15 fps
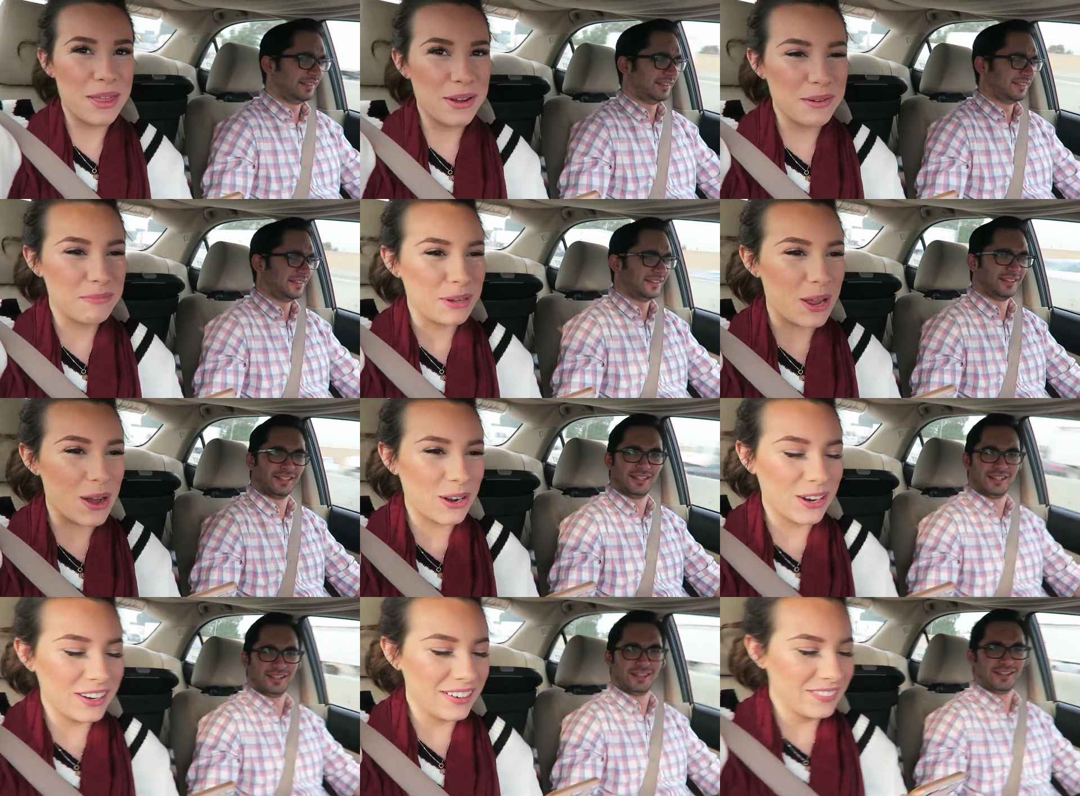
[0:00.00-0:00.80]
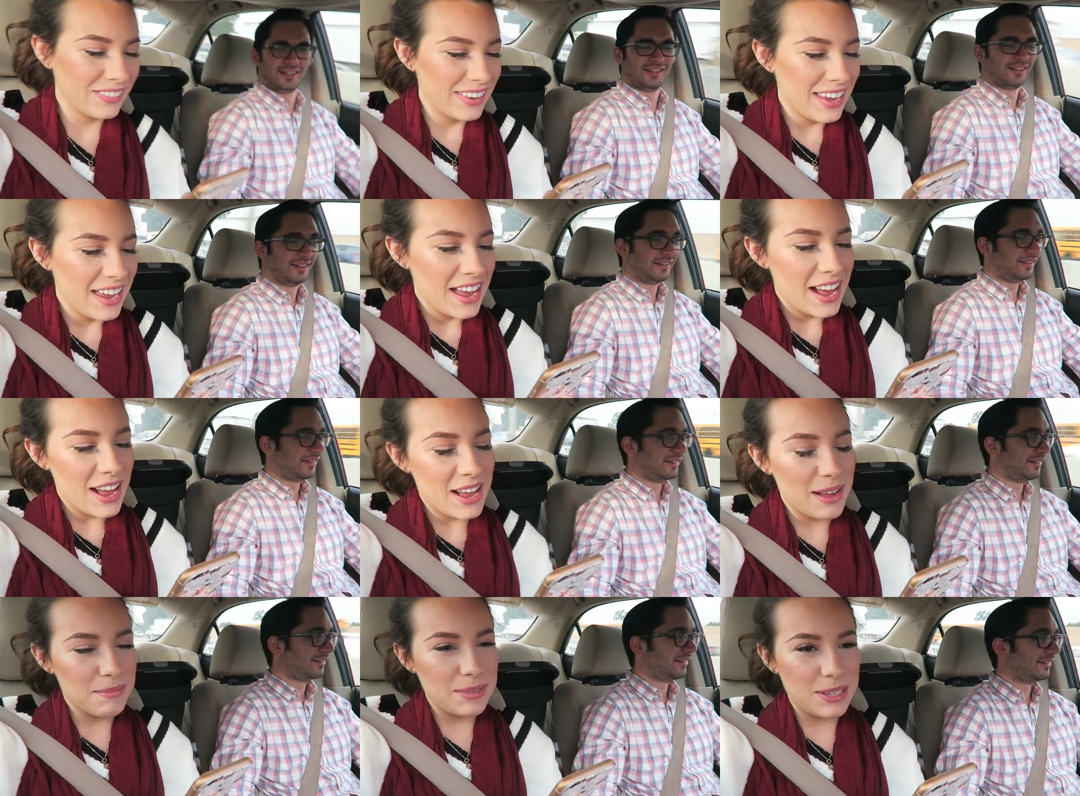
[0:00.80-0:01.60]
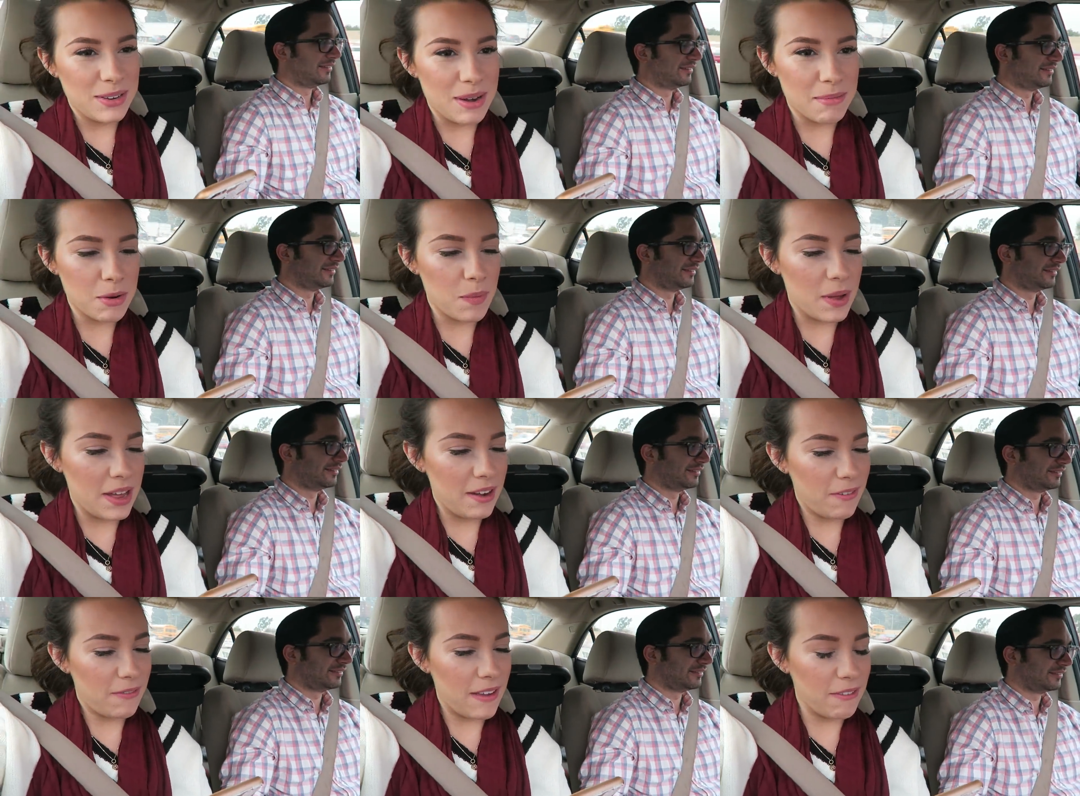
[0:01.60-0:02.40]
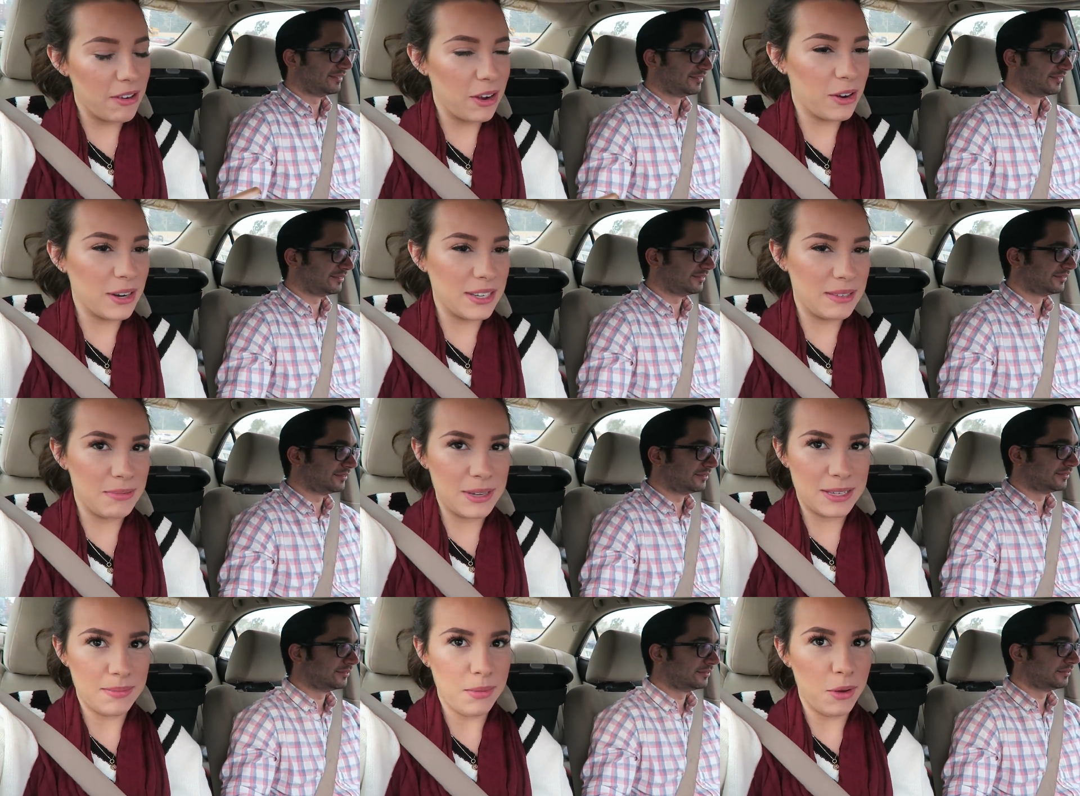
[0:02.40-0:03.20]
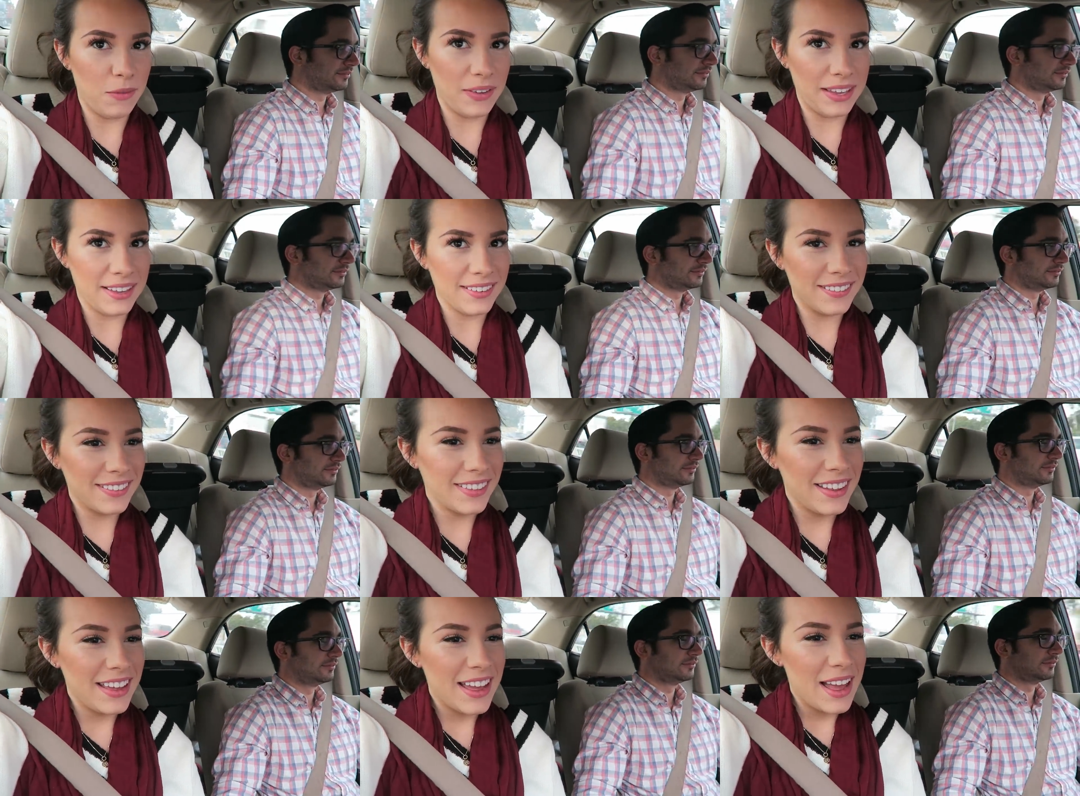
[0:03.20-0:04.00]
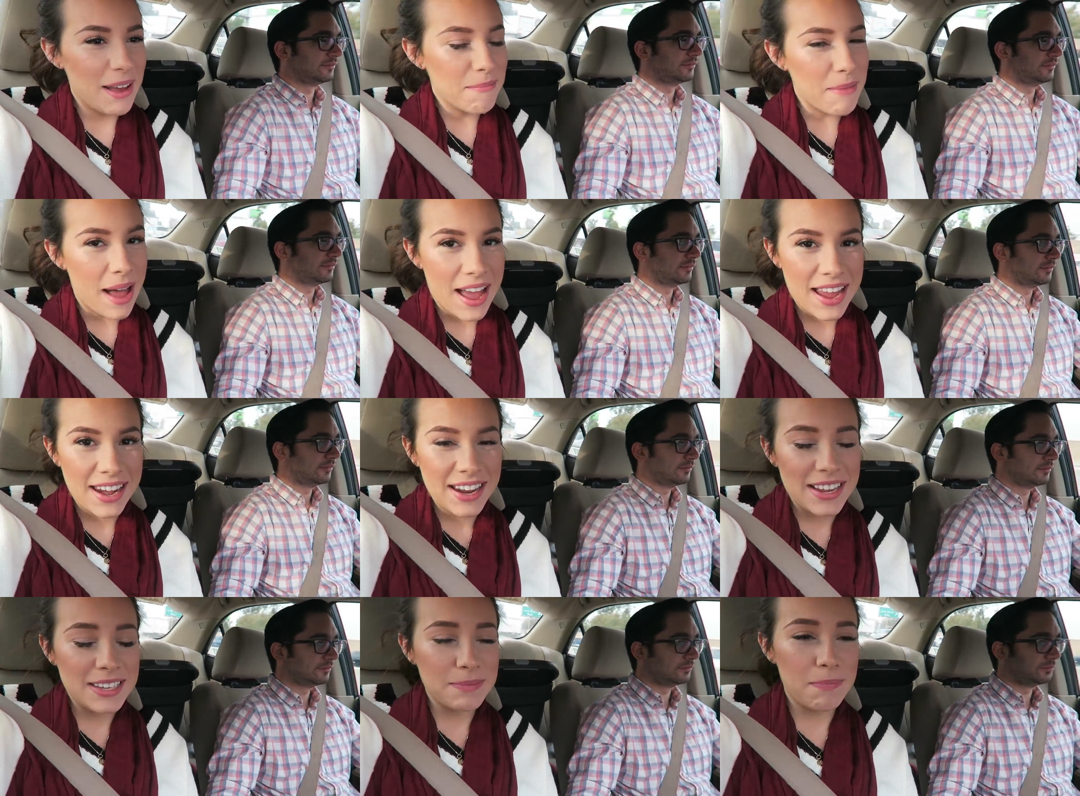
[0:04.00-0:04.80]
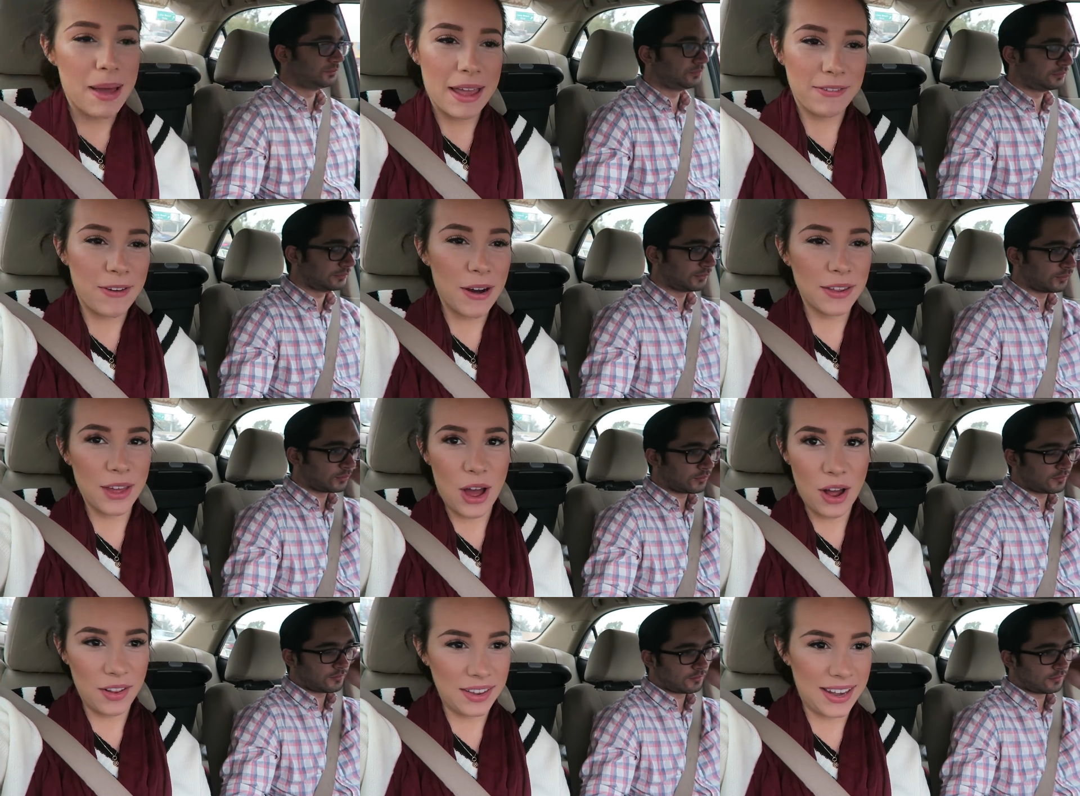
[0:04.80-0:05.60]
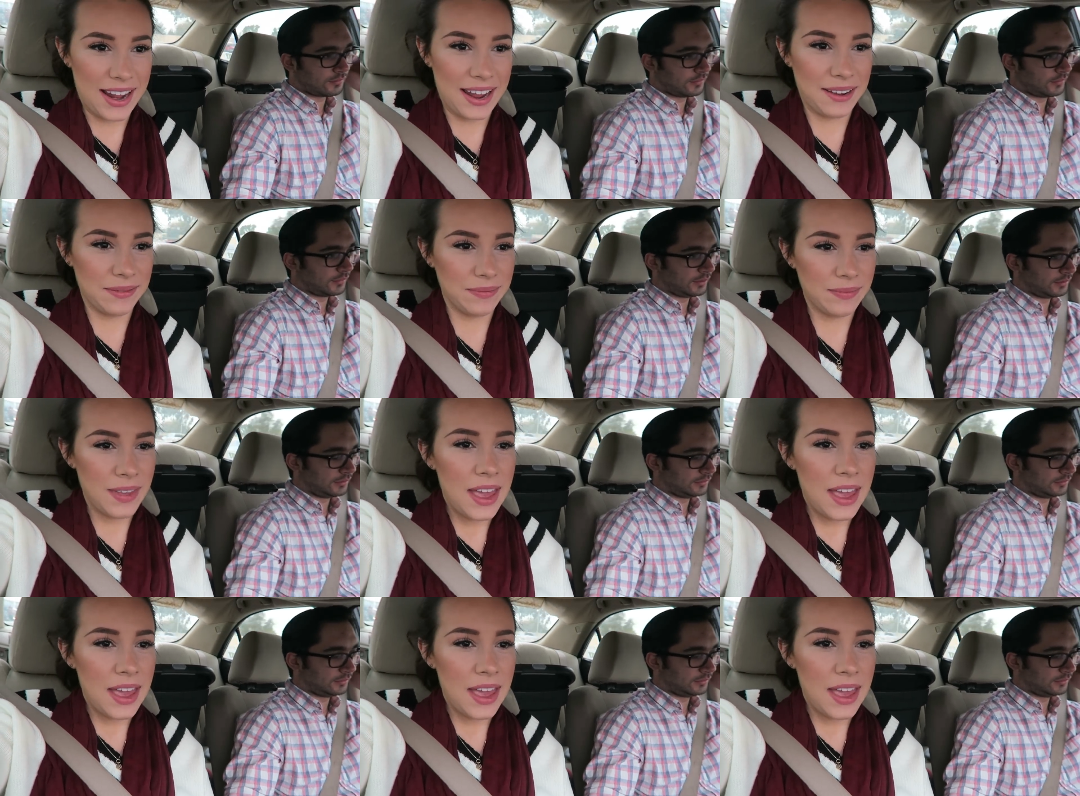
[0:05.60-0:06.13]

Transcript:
Speaker 1: mother blogger. Um, so number one, favorite Christmas movie. Mine is by far The Holiday.